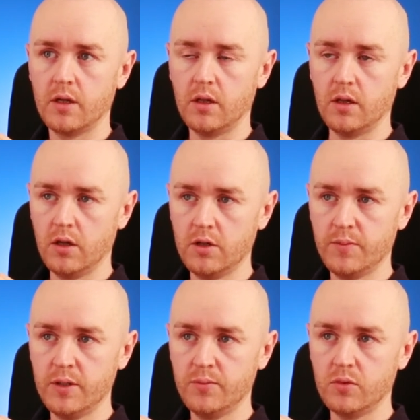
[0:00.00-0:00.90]
a lot of
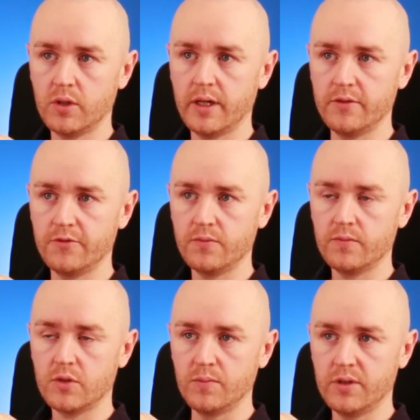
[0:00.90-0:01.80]
people kind of
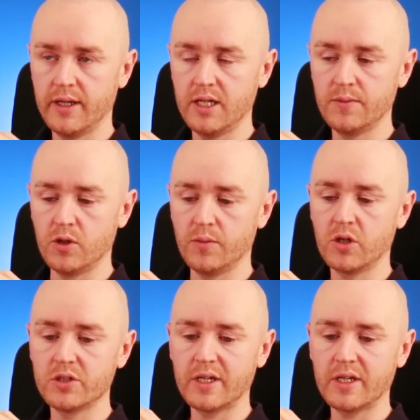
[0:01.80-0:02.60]
complain about it because